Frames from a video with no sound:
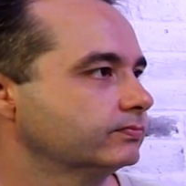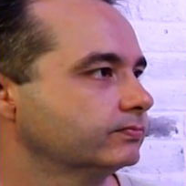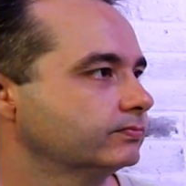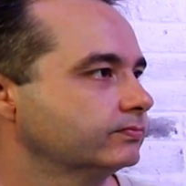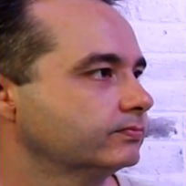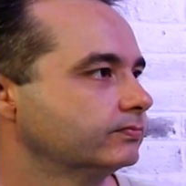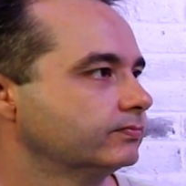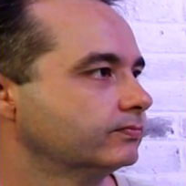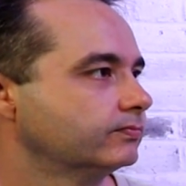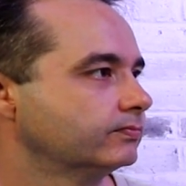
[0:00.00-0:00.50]

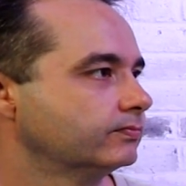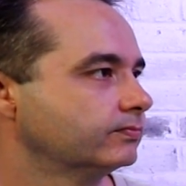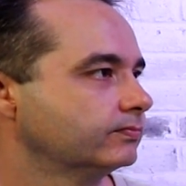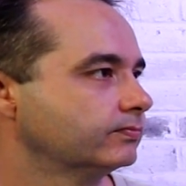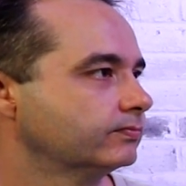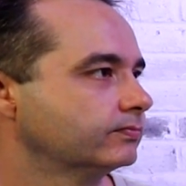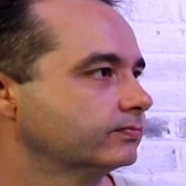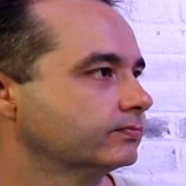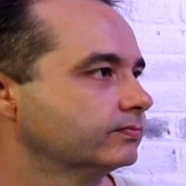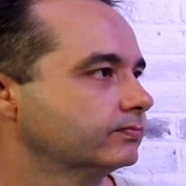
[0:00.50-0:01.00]

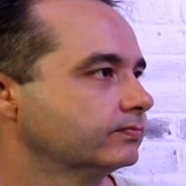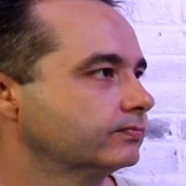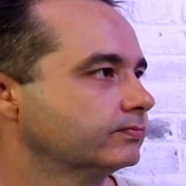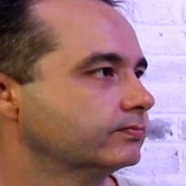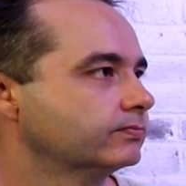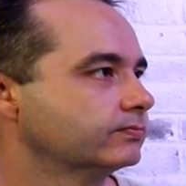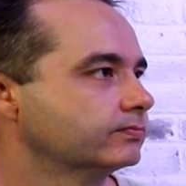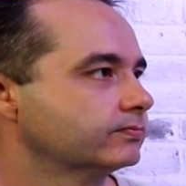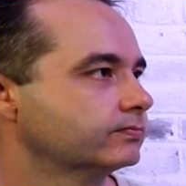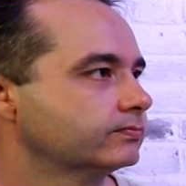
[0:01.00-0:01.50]

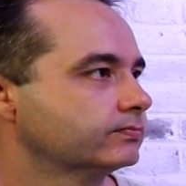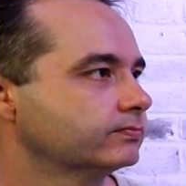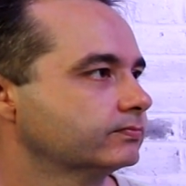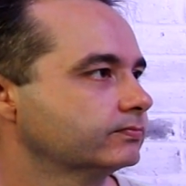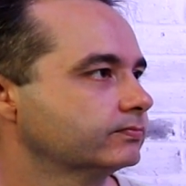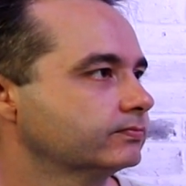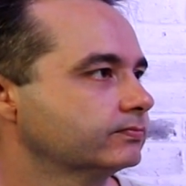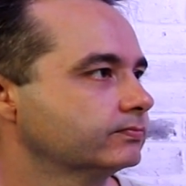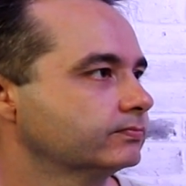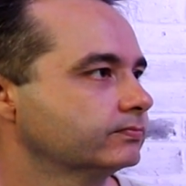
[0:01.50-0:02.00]

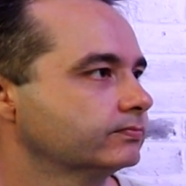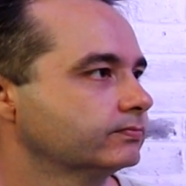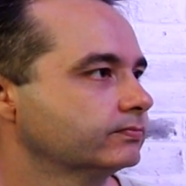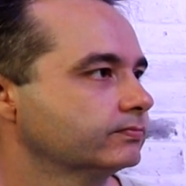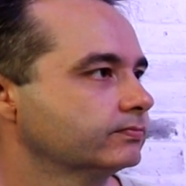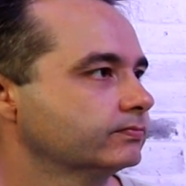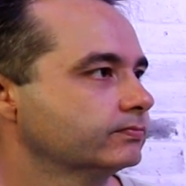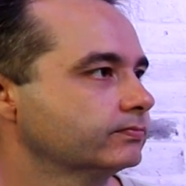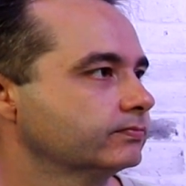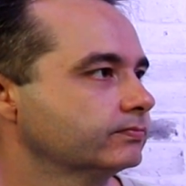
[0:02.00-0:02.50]

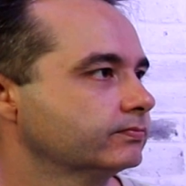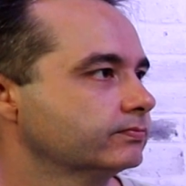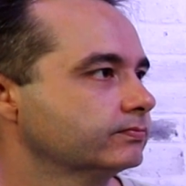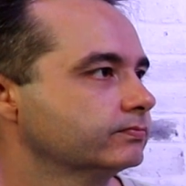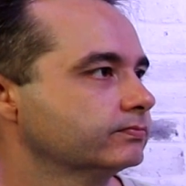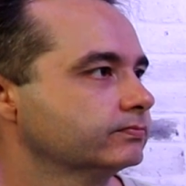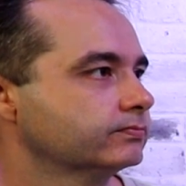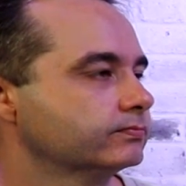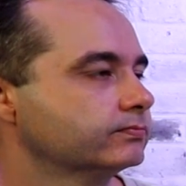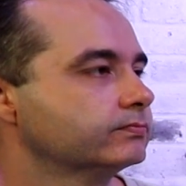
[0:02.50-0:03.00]

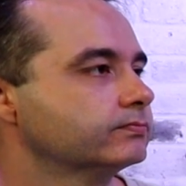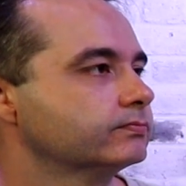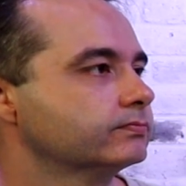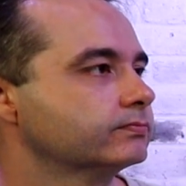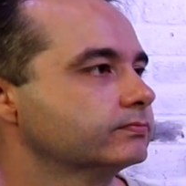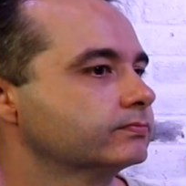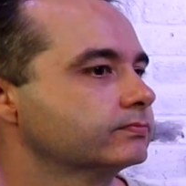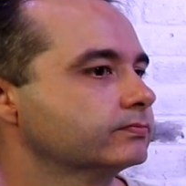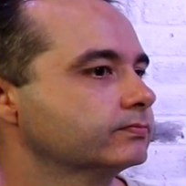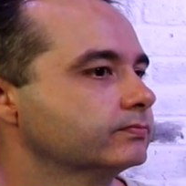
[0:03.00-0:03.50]

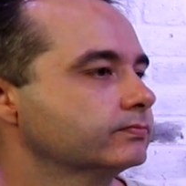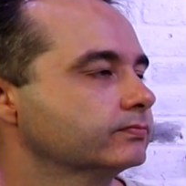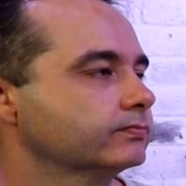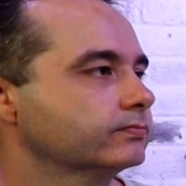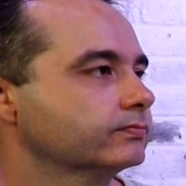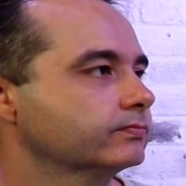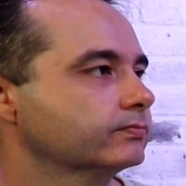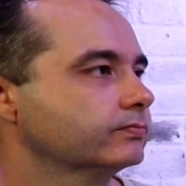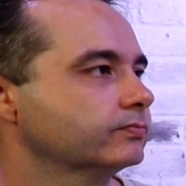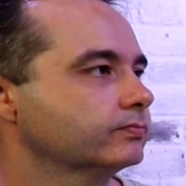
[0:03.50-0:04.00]

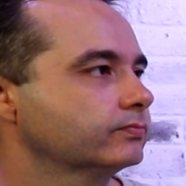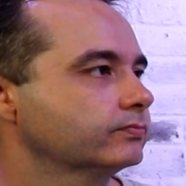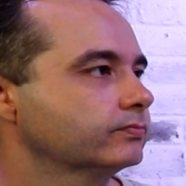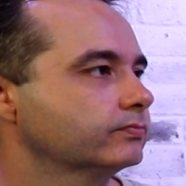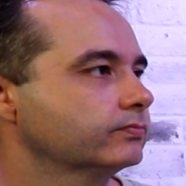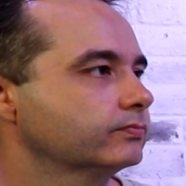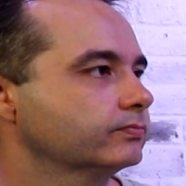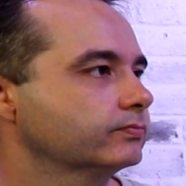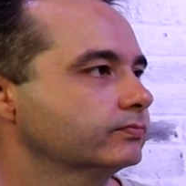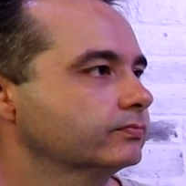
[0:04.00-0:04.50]

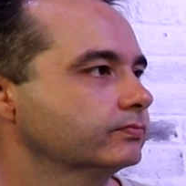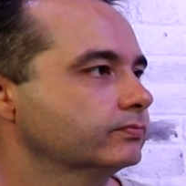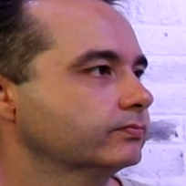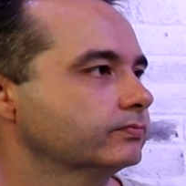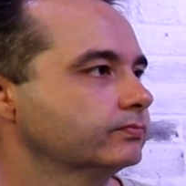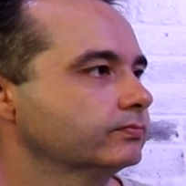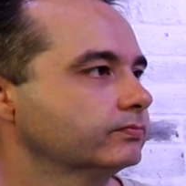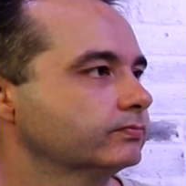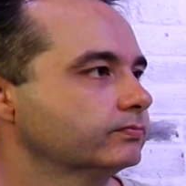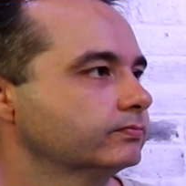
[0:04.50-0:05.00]

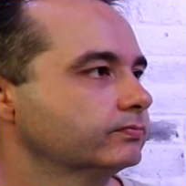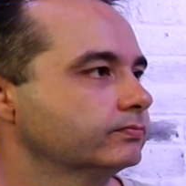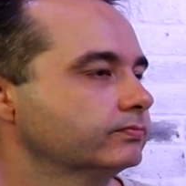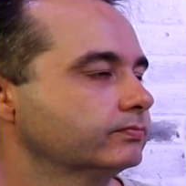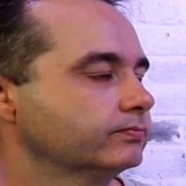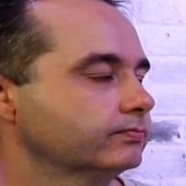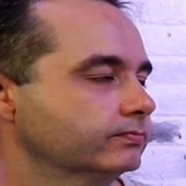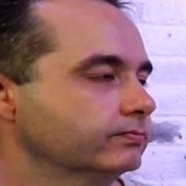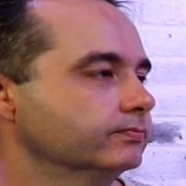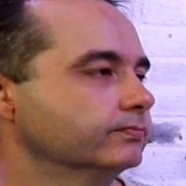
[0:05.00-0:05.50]

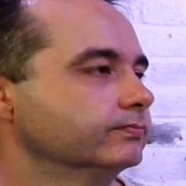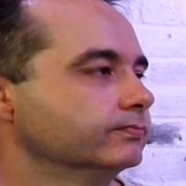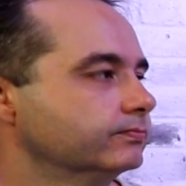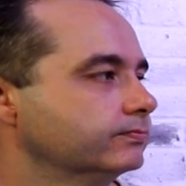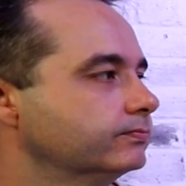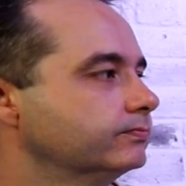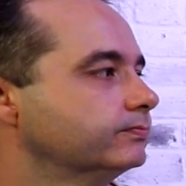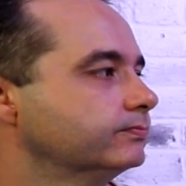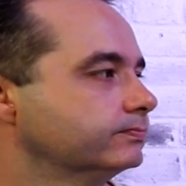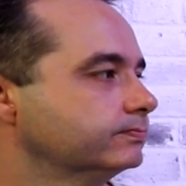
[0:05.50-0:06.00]

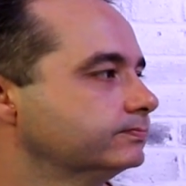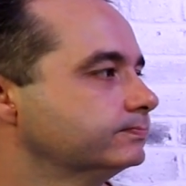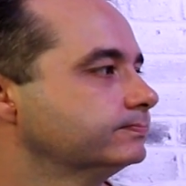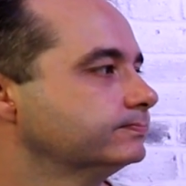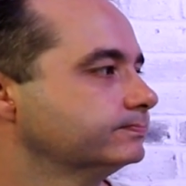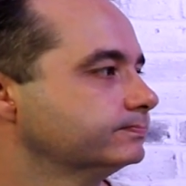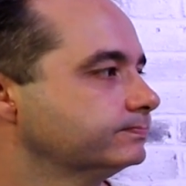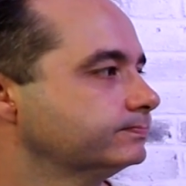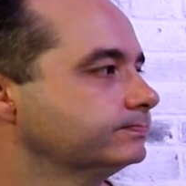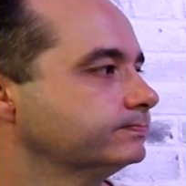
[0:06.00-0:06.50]

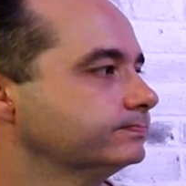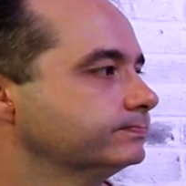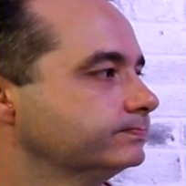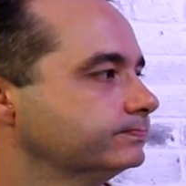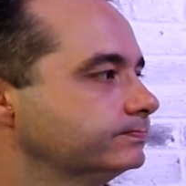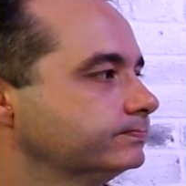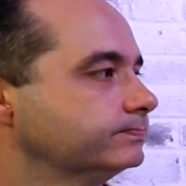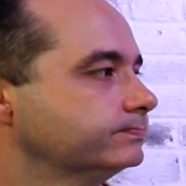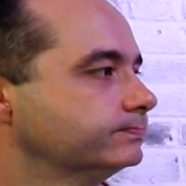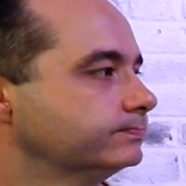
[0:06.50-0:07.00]

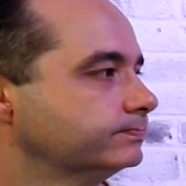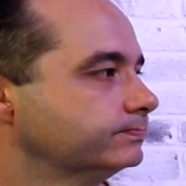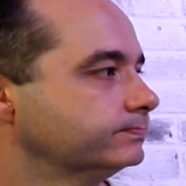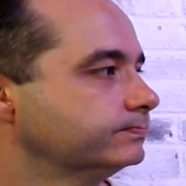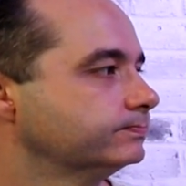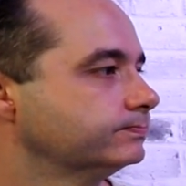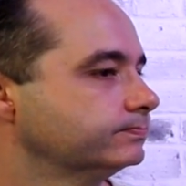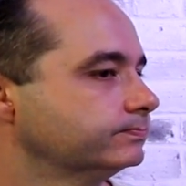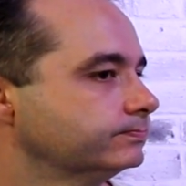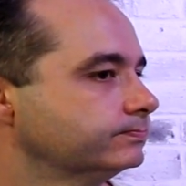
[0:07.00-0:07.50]

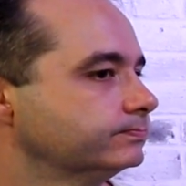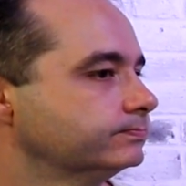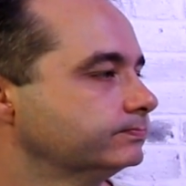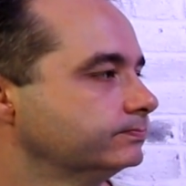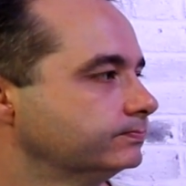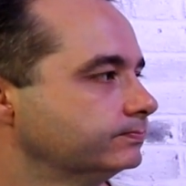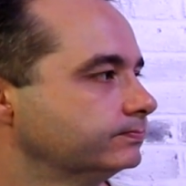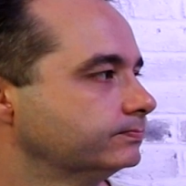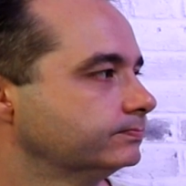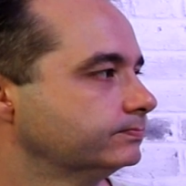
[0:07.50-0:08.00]
(not speaking)